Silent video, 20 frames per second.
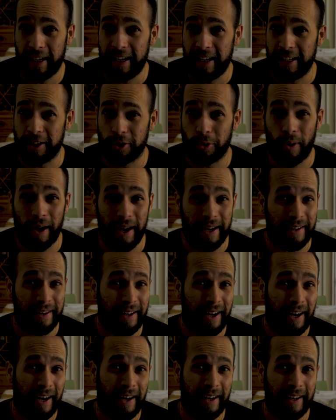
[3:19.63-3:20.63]
It's quite
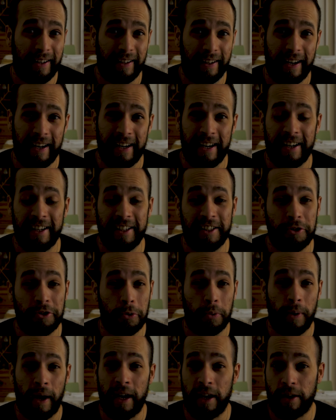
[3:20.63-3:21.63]
dark and it doesn't
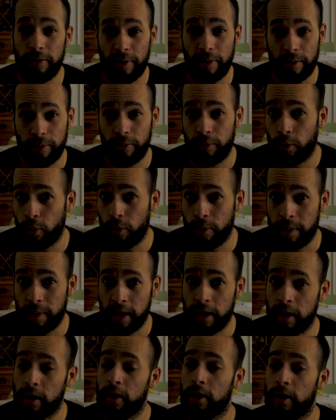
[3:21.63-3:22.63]
do anything for me.